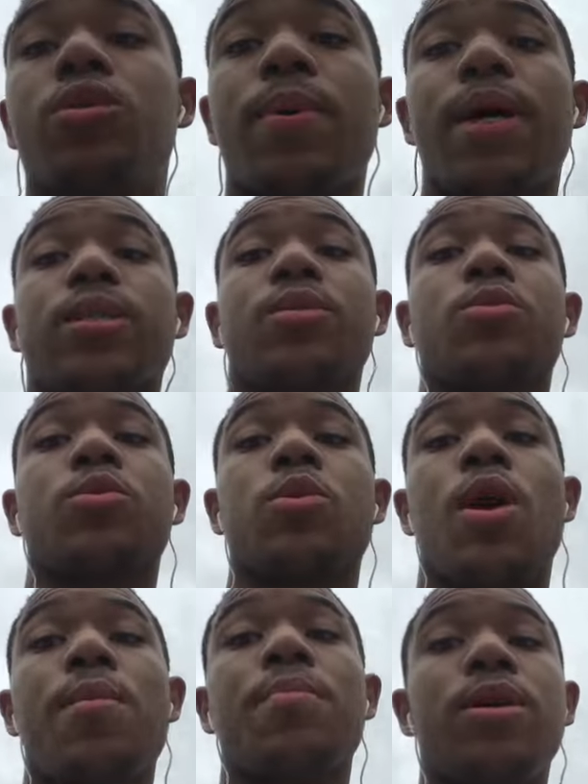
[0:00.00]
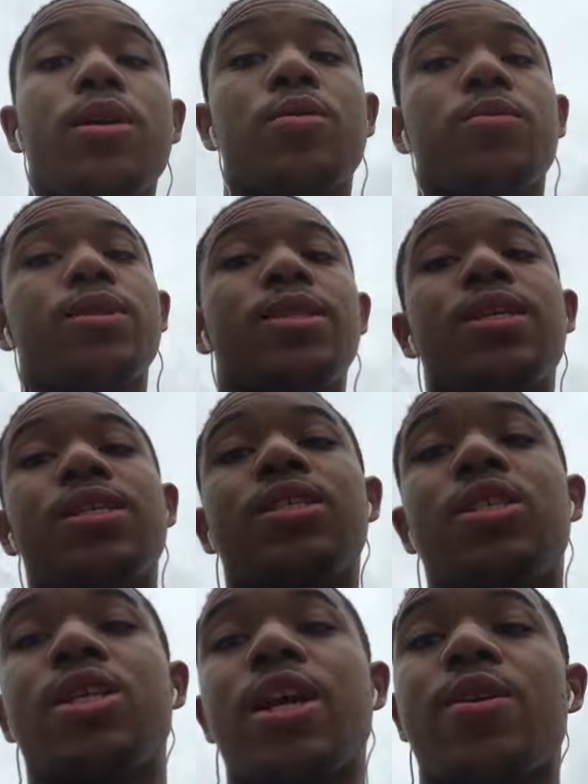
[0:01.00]
smack the subscribe button on
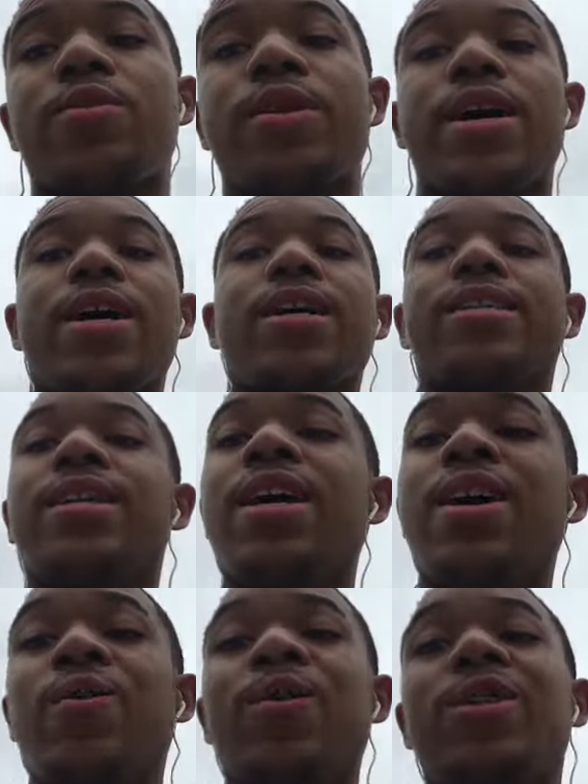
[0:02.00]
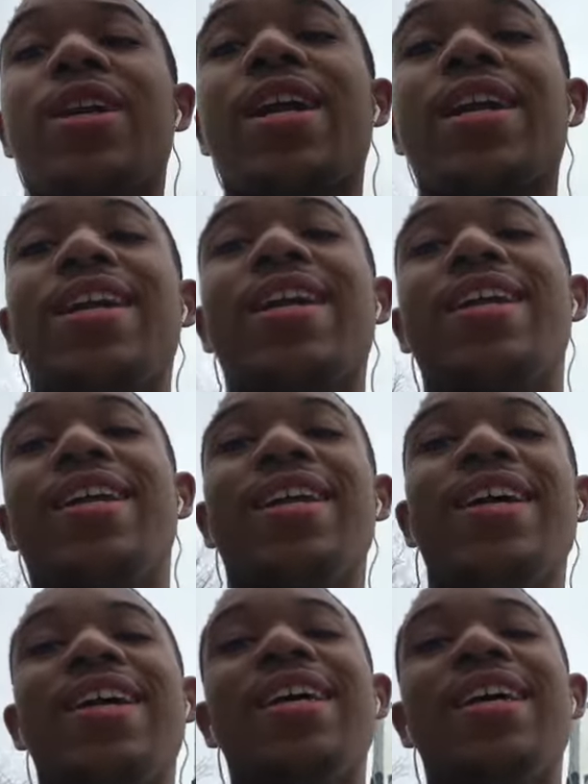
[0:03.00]
this channel, guys. We trying to get it